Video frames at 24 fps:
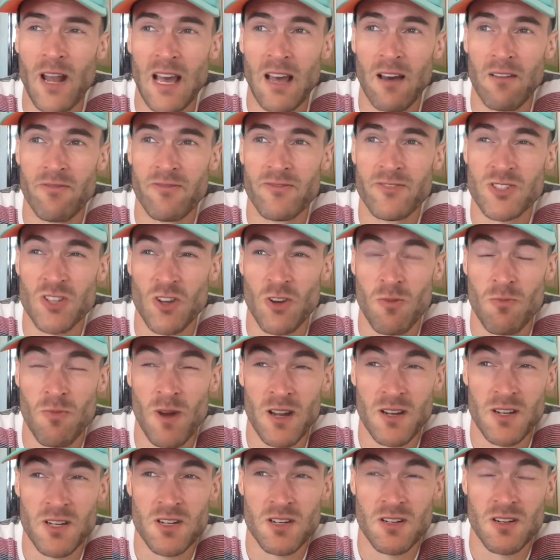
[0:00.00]
have so
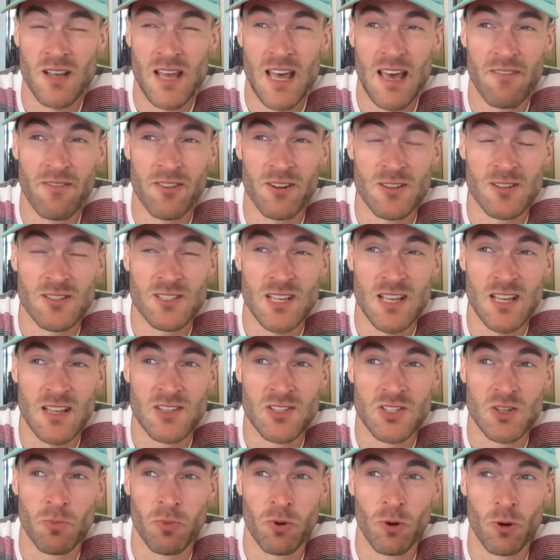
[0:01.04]
much evidence
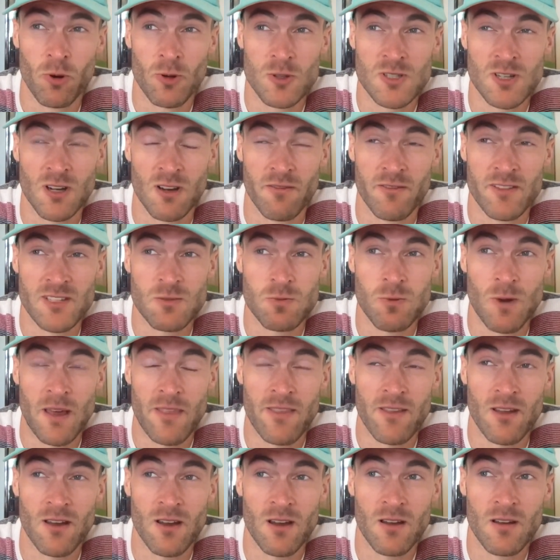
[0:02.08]
in support of is
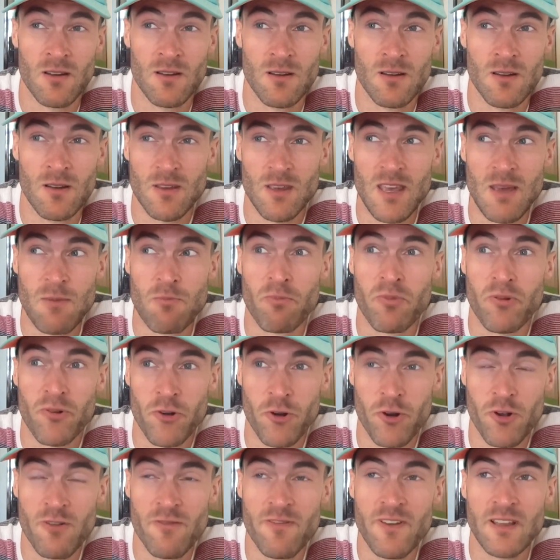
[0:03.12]
whether
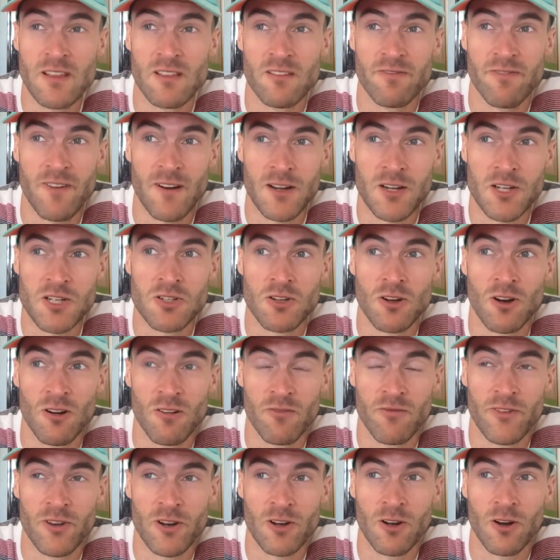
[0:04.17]
improving the function
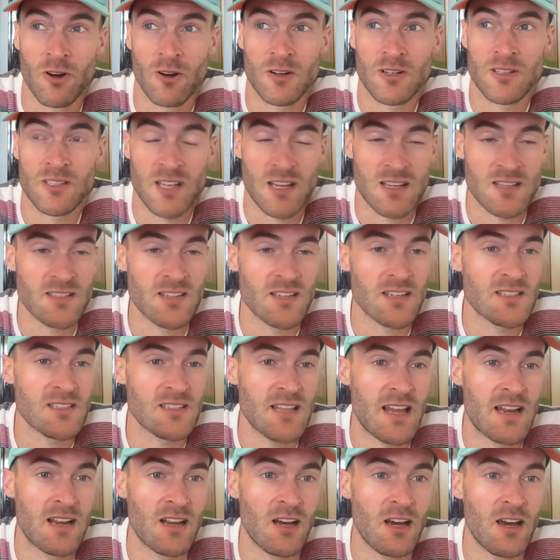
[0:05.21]
of the clock does
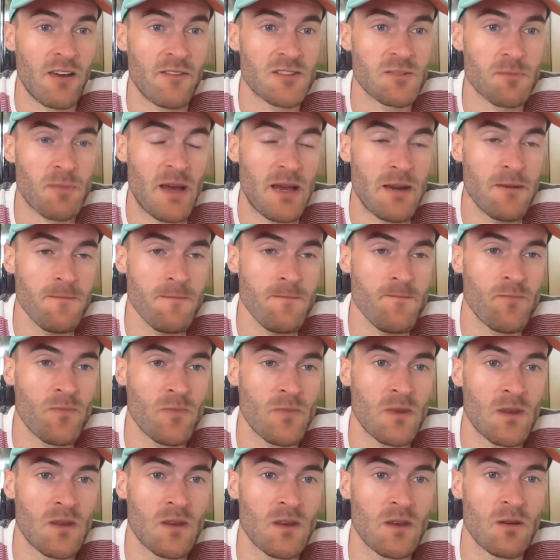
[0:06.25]
extend lifespan.
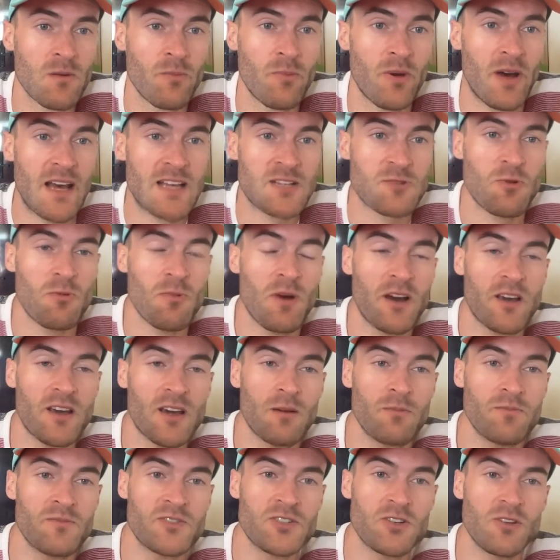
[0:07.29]
But as we might
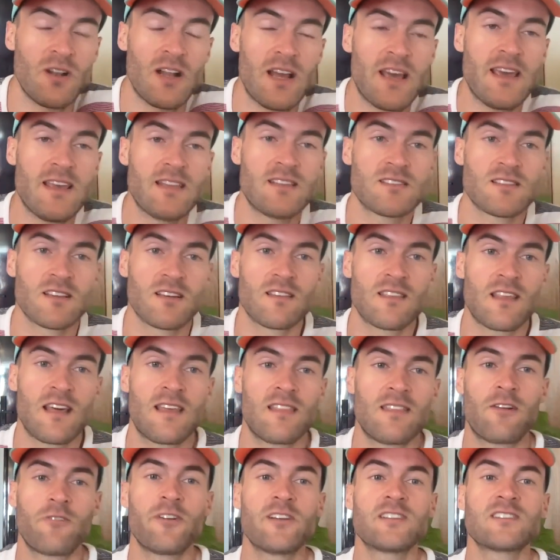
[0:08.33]
come to later,
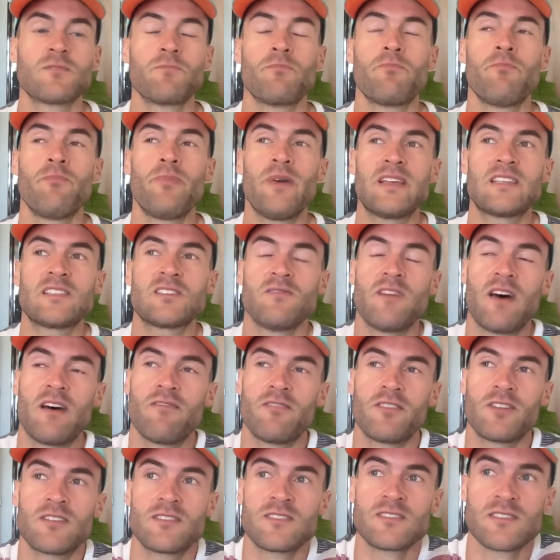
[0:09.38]
there is a bit of
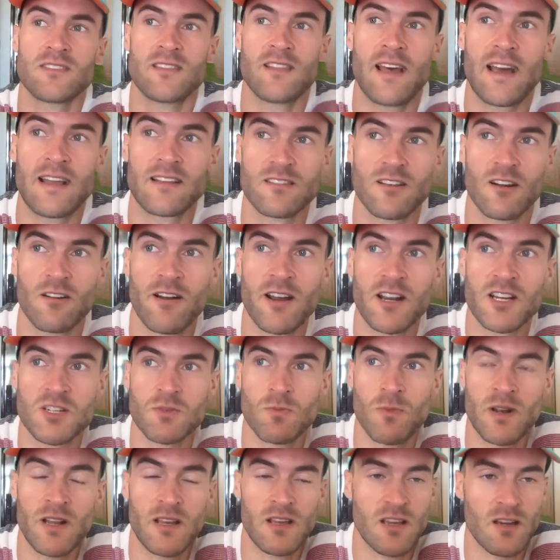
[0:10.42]
evidence in that
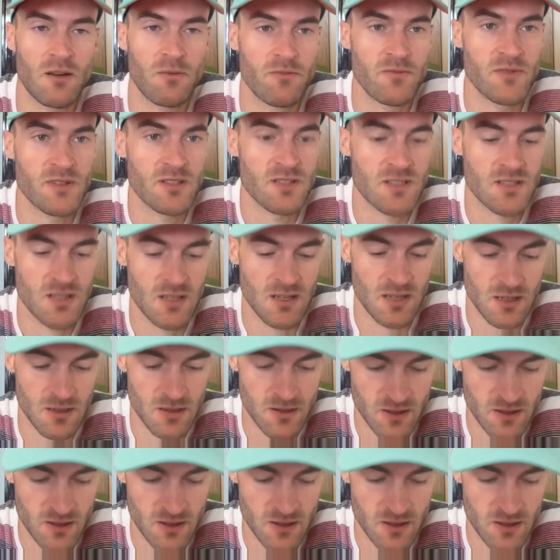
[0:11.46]
direction when it comes to